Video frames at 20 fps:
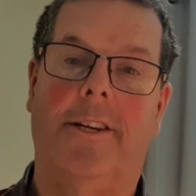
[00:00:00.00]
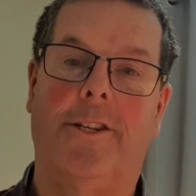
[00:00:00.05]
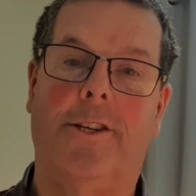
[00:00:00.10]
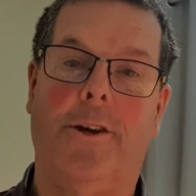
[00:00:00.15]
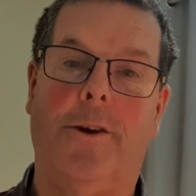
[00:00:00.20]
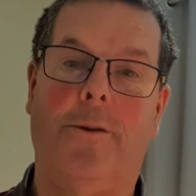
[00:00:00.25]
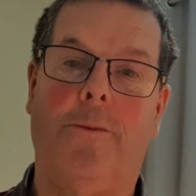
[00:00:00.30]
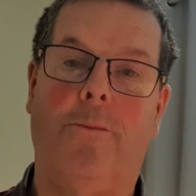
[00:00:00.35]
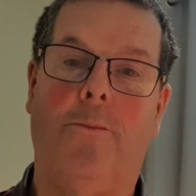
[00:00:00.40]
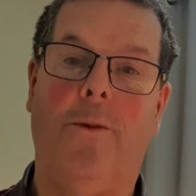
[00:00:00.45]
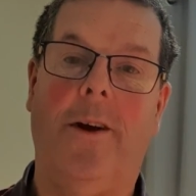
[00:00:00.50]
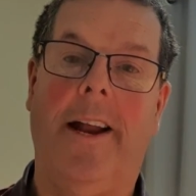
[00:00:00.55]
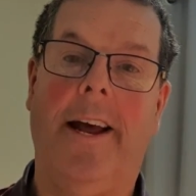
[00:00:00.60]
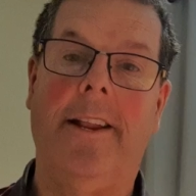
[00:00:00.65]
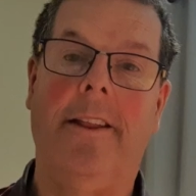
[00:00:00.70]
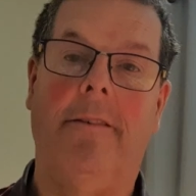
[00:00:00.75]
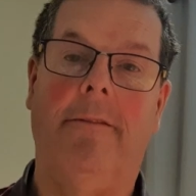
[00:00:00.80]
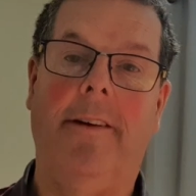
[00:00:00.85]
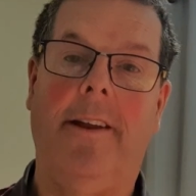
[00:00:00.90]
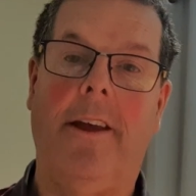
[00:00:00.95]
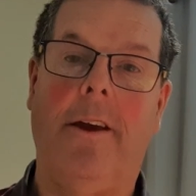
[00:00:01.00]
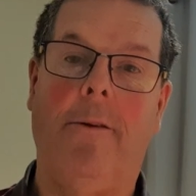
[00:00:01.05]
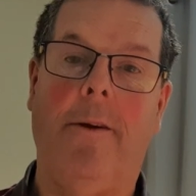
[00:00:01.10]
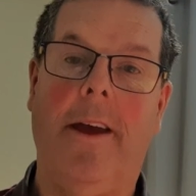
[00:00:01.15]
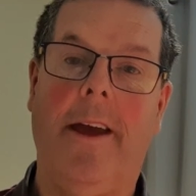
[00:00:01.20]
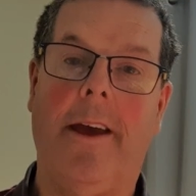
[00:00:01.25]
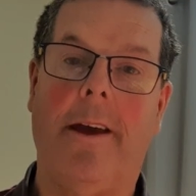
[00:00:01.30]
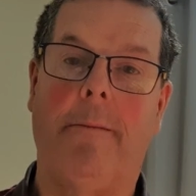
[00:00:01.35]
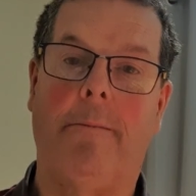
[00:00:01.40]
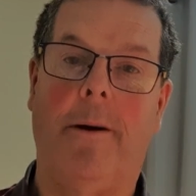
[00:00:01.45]
So we'll end the video
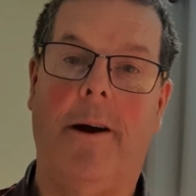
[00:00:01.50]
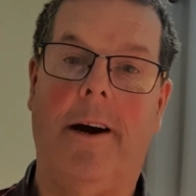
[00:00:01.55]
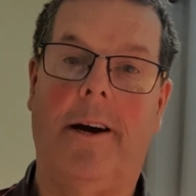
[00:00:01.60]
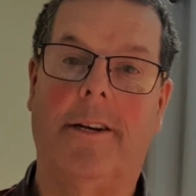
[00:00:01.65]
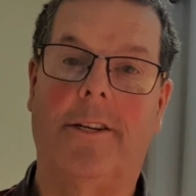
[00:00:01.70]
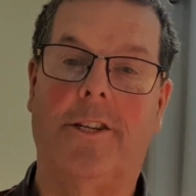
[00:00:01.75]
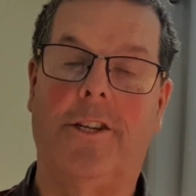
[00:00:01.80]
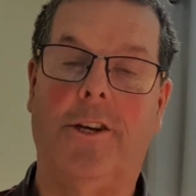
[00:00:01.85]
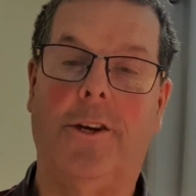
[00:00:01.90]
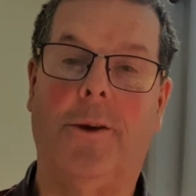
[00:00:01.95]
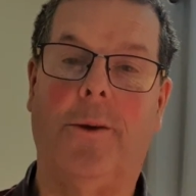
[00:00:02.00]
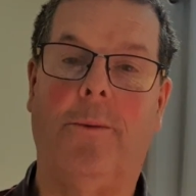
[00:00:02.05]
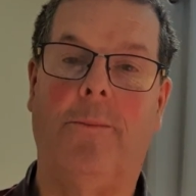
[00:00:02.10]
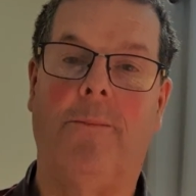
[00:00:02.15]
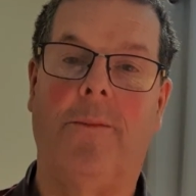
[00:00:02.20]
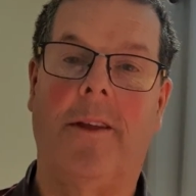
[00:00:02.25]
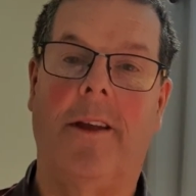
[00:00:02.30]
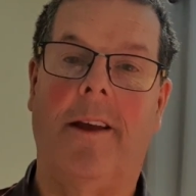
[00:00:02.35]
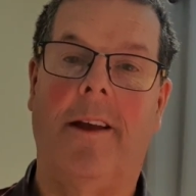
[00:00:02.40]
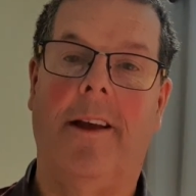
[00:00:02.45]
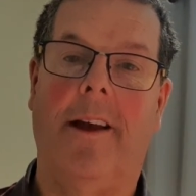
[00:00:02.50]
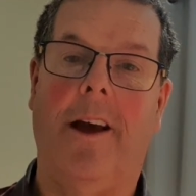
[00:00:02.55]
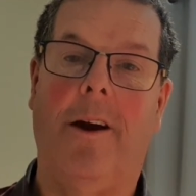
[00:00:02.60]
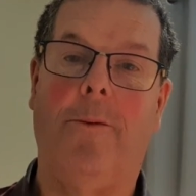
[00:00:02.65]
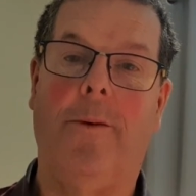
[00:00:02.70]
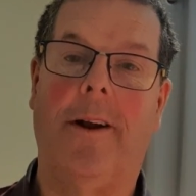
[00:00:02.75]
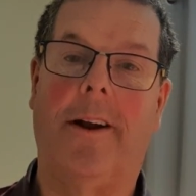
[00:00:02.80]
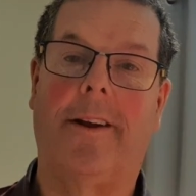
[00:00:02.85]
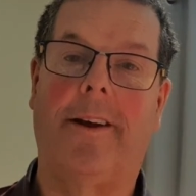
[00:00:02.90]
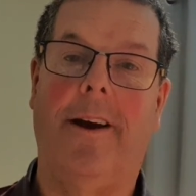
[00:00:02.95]
here, part two.
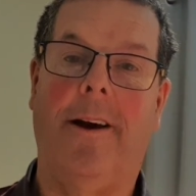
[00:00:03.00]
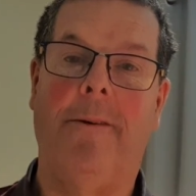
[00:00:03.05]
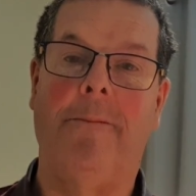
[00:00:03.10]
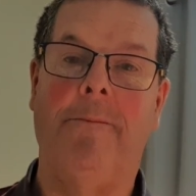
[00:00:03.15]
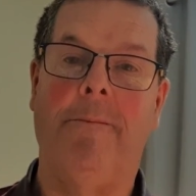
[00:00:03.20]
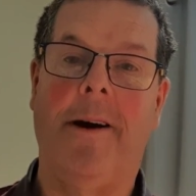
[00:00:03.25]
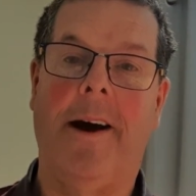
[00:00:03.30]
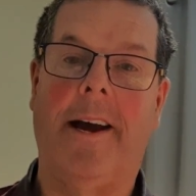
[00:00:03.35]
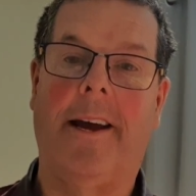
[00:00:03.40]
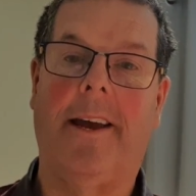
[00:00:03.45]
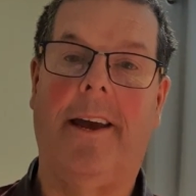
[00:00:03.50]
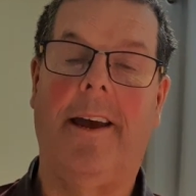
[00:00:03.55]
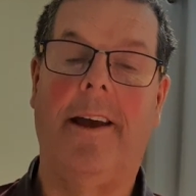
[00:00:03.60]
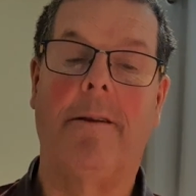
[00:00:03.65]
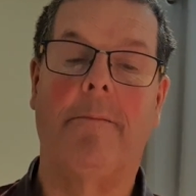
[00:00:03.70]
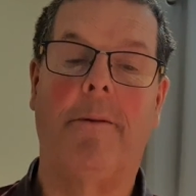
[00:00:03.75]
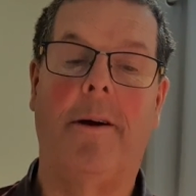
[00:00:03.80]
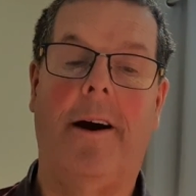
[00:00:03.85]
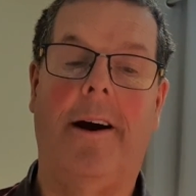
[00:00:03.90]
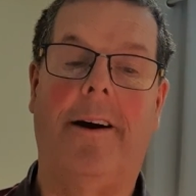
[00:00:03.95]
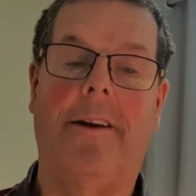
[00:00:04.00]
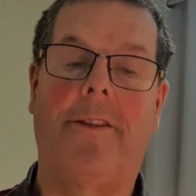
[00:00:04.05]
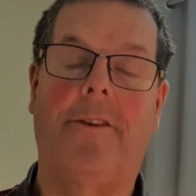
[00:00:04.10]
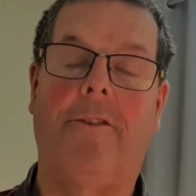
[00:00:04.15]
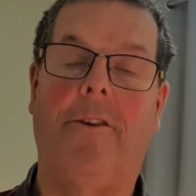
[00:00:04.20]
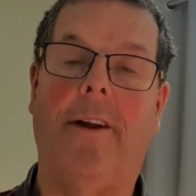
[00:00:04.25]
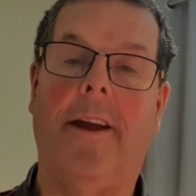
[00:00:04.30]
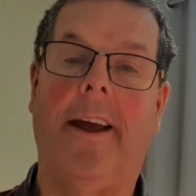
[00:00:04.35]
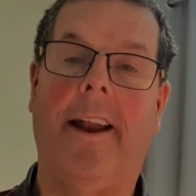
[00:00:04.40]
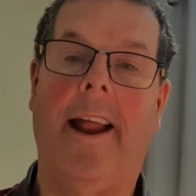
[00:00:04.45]
We'll come back in part
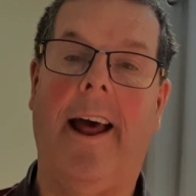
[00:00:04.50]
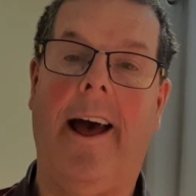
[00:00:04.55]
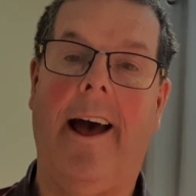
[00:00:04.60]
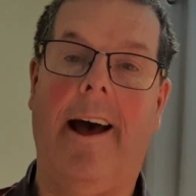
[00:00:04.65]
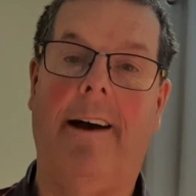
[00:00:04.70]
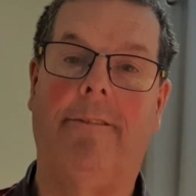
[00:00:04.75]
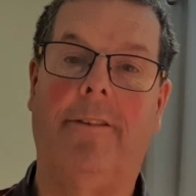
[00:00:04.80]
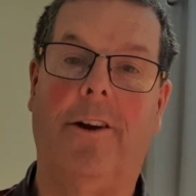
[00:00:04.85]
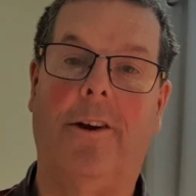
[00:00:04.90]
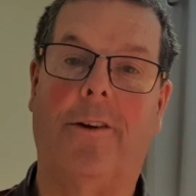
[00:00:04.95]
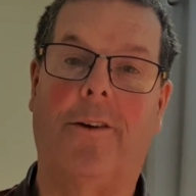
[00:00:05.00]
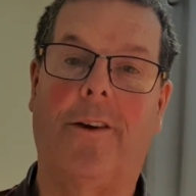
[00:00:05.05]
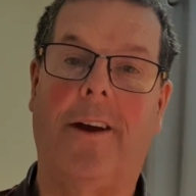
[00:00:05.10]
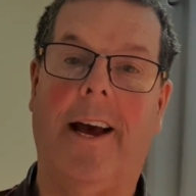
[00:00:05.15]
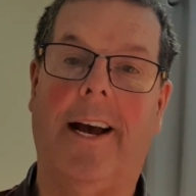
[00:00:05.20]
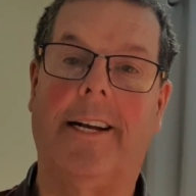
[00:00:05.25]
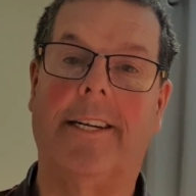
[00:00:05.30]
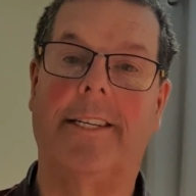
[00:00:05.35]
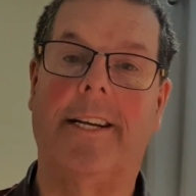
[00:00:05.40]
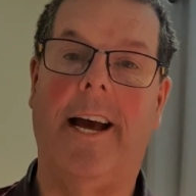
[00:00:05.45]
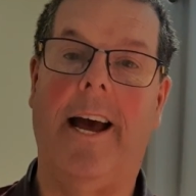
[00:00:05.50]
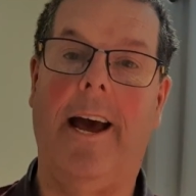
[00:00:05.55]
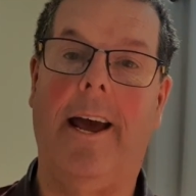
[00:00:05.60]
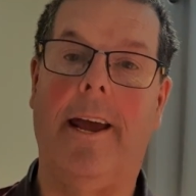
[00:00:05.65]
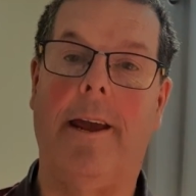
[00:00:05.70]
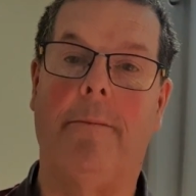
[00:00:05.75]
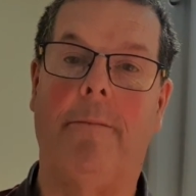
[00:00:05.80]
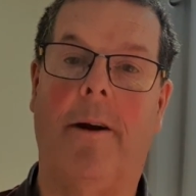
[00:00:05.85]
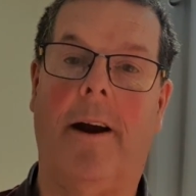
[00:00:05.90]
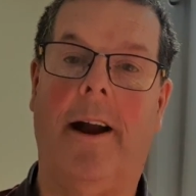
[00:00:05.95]
three and have a look at
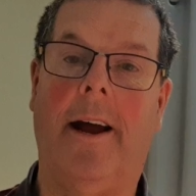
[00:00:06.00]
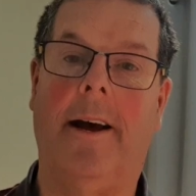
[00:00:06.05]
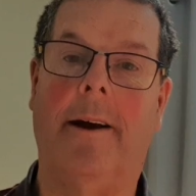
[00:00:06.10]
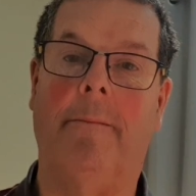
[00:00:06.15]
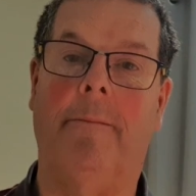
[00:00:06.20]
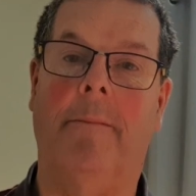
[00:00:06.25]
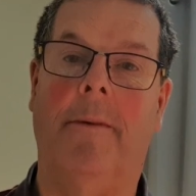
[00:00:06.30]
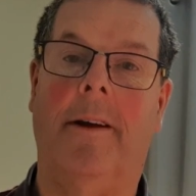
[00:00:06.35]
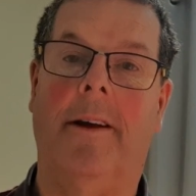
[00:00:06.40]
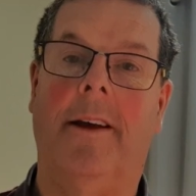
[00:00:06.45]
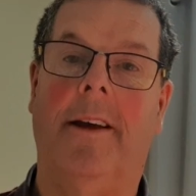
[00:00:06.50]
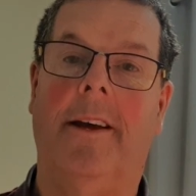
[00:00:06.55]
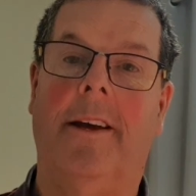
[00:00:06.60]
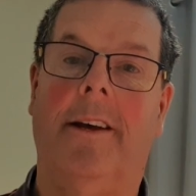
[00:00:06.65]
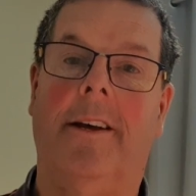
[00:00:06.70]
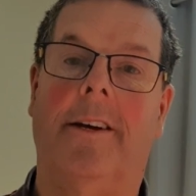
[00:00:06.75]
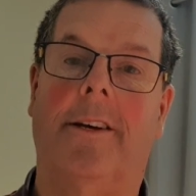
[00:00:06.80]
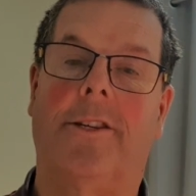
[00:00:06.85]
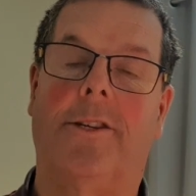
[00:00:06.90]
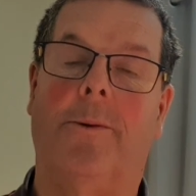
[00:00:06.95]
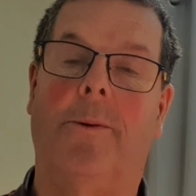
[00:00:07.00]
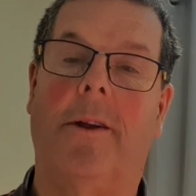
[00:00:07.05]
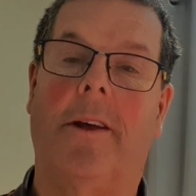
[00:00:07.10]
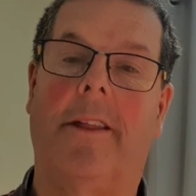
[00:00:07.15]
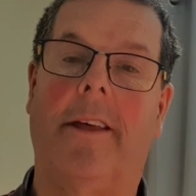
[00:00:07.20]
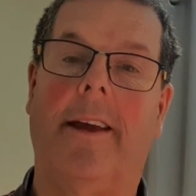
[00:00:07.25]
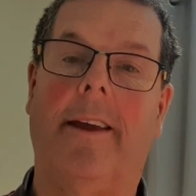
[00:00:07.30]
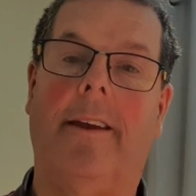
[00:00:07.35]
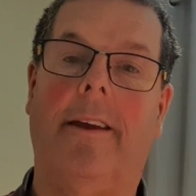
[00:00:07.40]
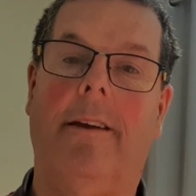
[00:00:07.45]
Abraham. So I
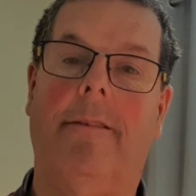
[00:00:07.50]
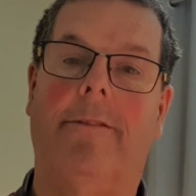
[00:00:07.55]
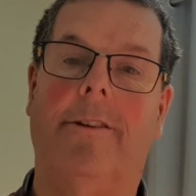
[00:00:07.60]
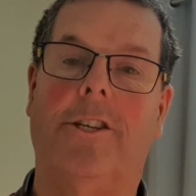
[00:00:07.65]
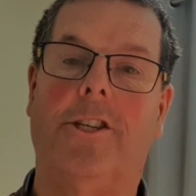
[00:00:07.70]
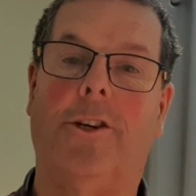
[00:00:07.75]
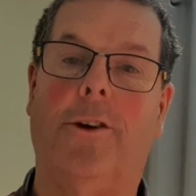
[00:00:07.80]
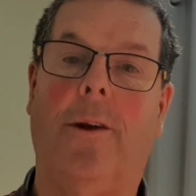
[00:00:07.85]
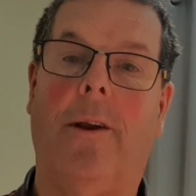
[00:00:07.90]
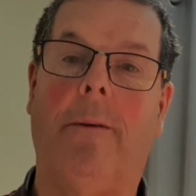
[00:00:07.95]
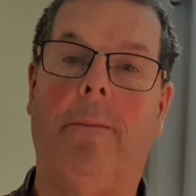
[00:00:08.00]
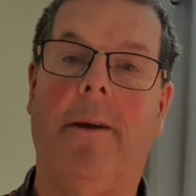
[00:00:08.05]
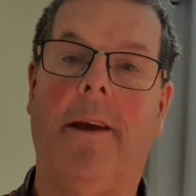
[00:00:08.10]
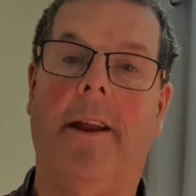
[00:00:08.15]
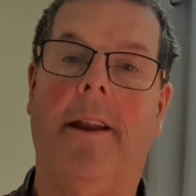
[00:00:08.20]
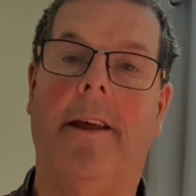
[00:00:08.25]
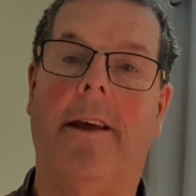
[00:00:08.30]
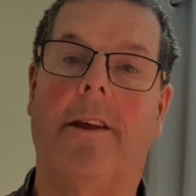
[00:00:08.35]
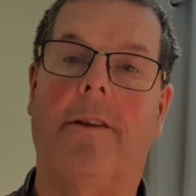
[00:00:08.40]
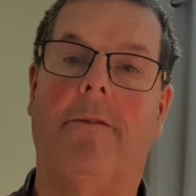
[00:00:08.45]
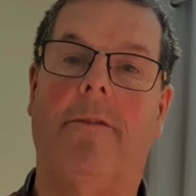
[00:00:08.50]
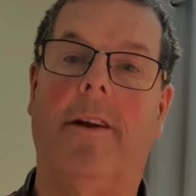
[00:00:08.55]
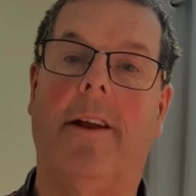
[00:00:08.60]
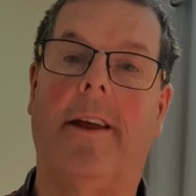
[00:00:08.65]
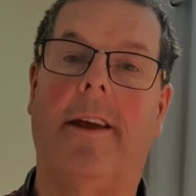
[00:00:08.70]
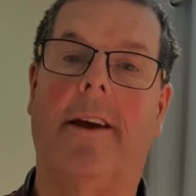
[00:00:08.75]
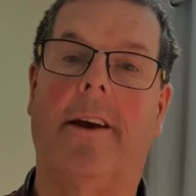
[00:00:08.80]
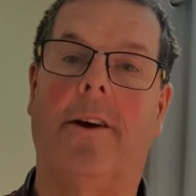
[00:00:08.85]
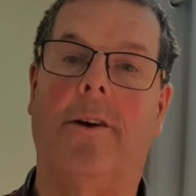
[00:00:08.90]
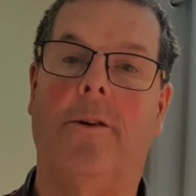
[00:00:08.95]
want to thank you for joining me in this
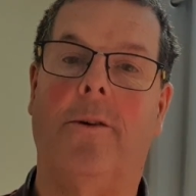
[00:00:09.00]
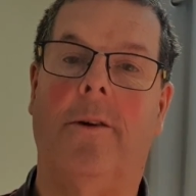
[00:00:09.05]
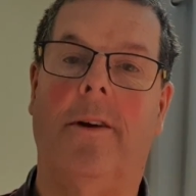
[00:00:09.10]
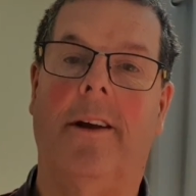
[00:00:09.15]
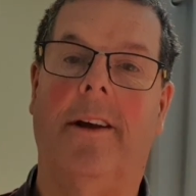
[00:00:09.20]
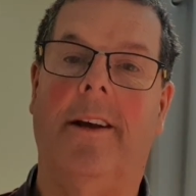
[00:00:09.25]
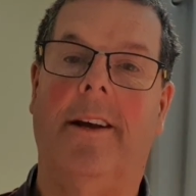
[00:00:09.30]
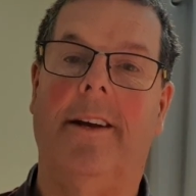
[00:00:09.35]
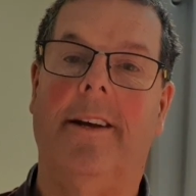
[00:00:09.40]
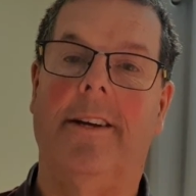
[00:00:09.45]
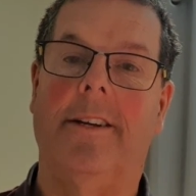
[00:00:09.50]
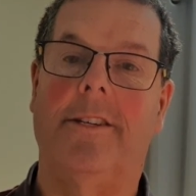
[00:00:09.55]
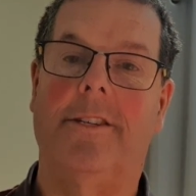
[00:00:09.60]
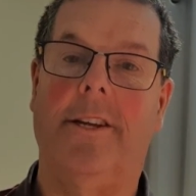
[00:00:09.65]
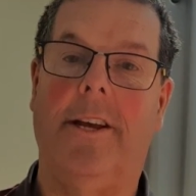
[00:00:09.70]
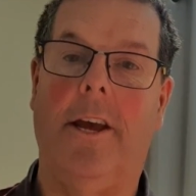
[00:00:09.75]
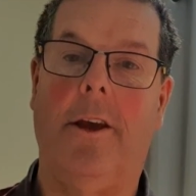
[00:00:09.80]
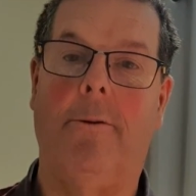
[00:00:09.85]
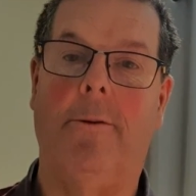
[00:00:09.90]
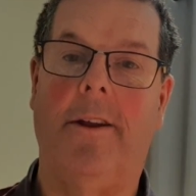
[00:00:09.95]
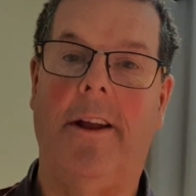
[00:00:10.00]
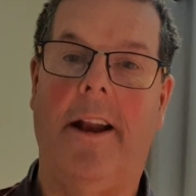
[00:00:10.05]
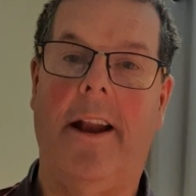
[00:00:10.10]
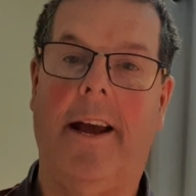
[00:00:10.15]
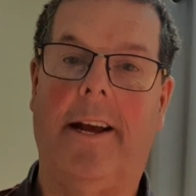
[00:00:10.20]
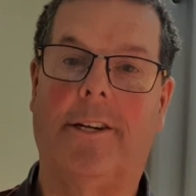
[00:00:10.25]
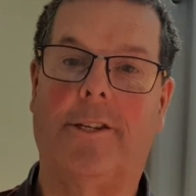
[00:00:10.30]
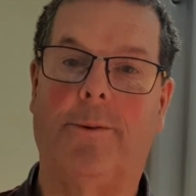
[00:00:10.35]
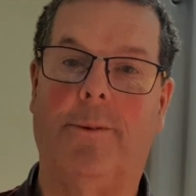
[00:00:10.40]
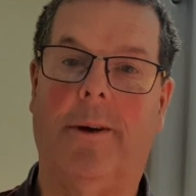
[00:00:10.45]
video. See you in the
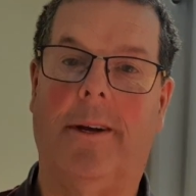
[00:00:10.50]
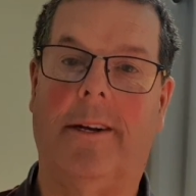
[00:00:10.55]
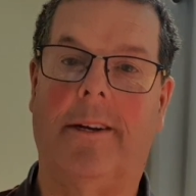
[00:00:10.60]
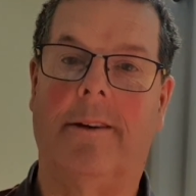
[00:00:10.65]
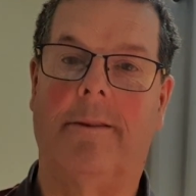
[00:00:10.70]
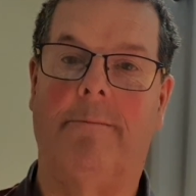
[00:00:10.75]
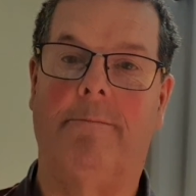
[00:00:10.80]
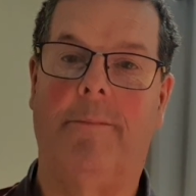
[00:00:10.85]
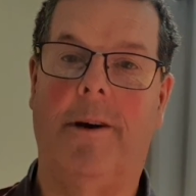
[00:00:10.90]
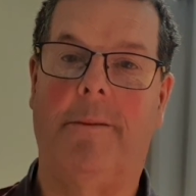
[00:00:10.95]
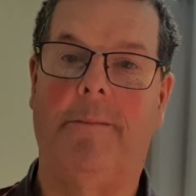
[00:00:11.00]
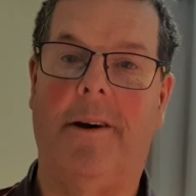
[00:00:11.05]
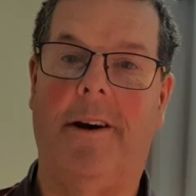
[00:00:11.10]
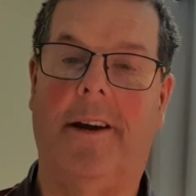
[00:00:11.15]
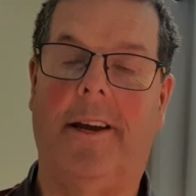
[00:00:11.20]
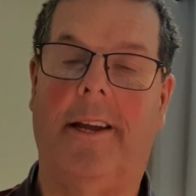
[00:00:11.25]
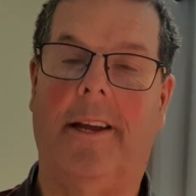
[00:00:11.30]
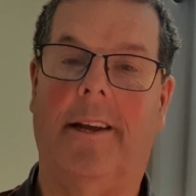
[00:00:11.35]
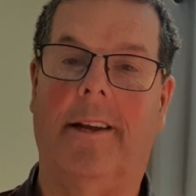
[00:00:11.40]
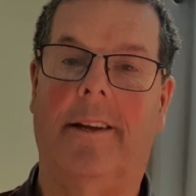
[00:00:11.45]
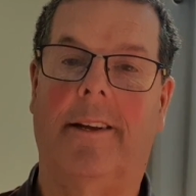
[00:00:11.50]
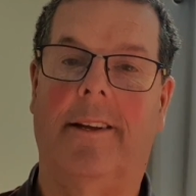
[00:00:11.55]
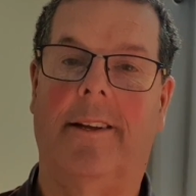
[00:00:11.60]
next one. Bye-bye.